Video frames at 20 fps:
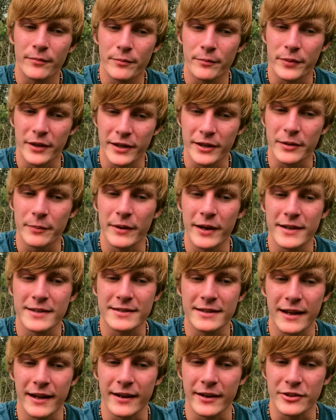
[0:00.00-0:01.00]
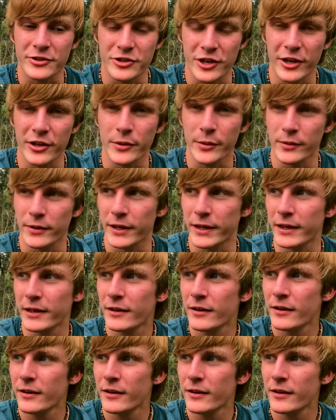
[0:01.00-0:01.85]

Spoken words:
being the best at it, genuinely.